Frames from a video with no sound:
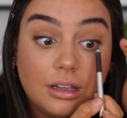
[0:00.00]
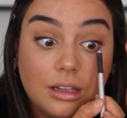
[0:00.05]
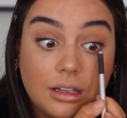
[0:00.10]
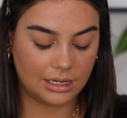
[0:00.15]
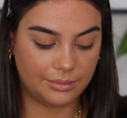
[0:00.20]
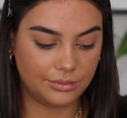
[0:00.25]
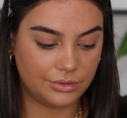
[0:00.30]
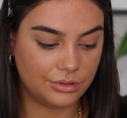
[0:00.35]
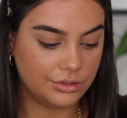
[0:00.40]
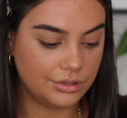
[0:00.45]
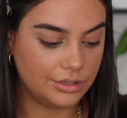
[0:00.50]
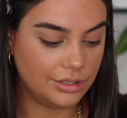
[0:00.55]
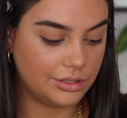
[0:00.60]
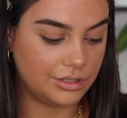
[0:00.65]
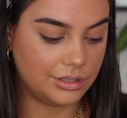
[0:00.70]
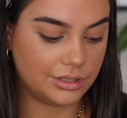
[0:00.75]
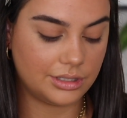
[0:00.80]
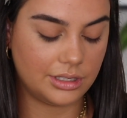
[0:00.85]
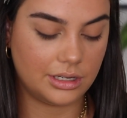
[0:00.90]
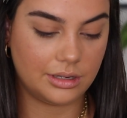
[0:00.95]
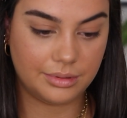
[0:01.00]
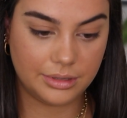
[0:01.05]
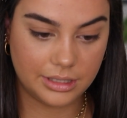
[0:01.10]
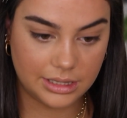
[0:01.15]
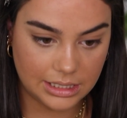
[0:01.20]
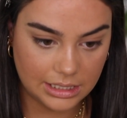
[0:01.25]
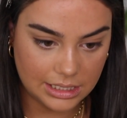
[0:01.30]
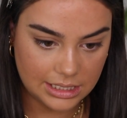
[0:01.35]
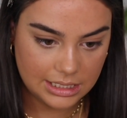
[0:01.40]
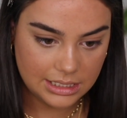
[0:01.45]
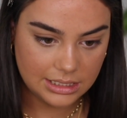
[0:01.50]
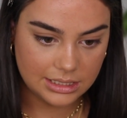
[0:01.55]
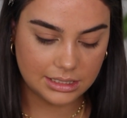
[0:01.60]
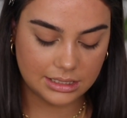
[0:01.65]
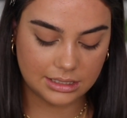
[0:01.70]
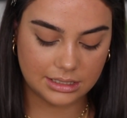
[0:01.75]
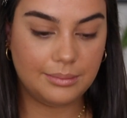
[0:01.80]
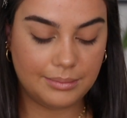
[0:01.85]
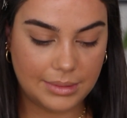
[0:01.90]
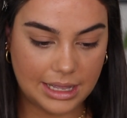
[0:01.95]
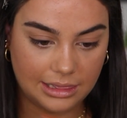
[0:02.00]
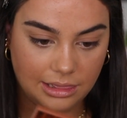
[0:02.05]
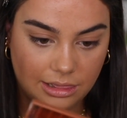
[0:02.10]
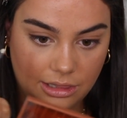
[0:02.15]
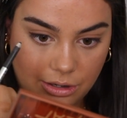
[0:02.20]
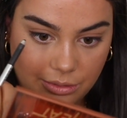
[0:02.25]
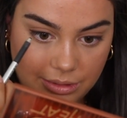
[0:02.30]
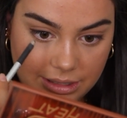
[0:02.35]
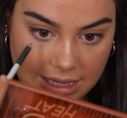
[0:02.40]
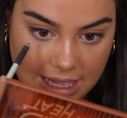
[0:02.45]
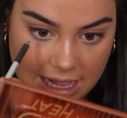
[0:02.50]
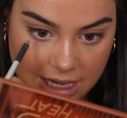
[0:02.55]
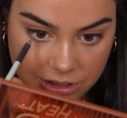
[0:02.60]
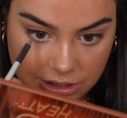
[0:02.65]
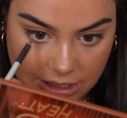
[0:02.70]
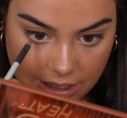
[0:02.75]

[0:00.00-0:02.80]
And I'm also just gonna put this in my lower lash.